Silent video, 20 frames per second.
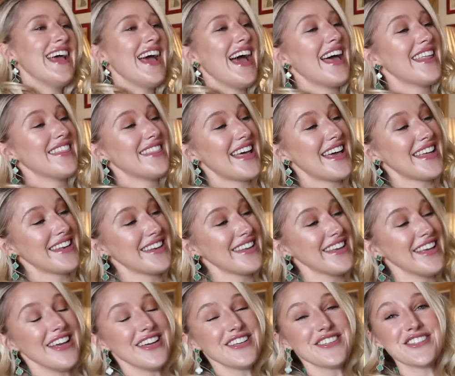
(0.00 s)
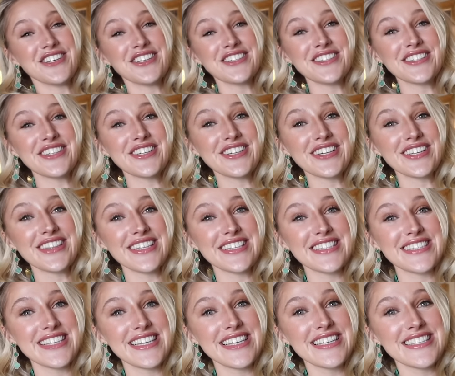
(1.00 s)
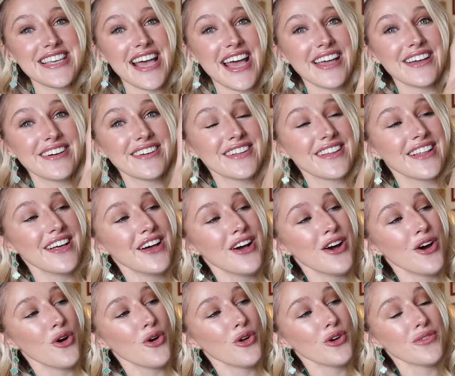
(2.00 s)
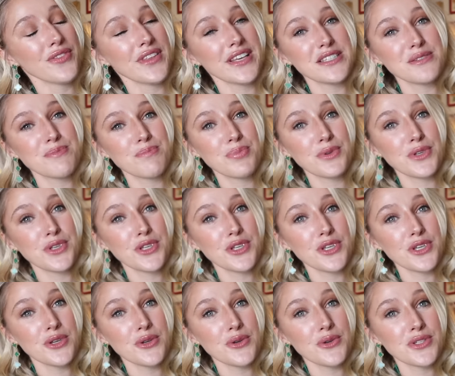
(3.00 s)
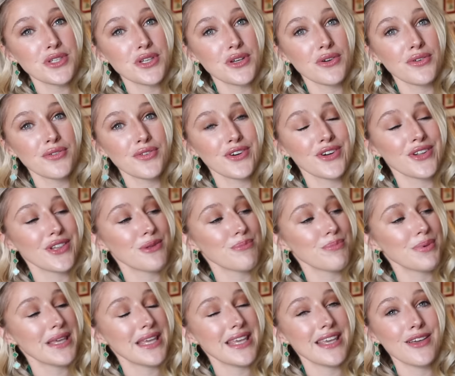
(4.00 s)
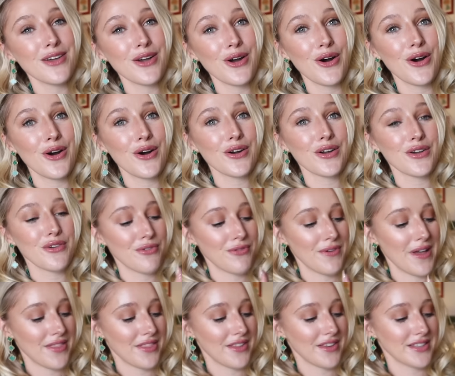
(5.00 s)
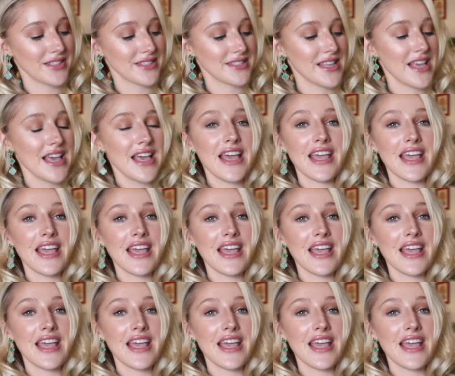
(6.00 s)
And then just look at the detail. All of these beautiful peacock feathers.